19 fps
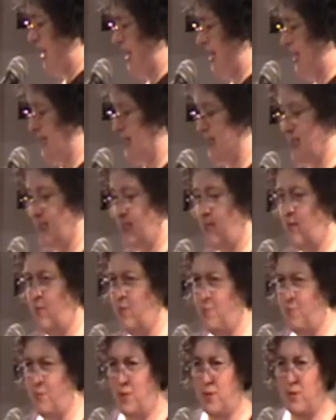And
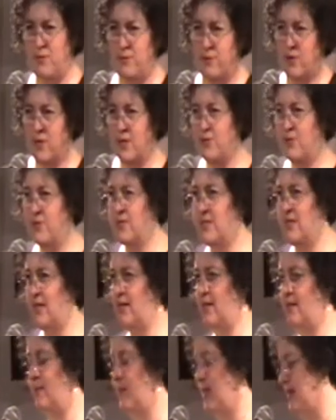it's beautiful
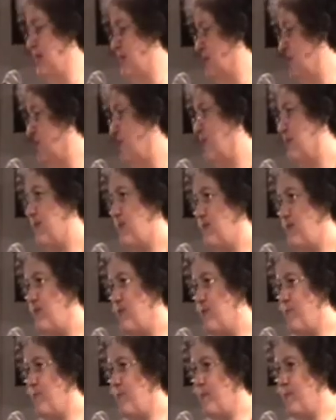countryside up there. I don't know if any of
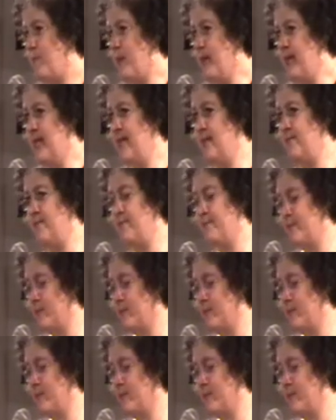you've been.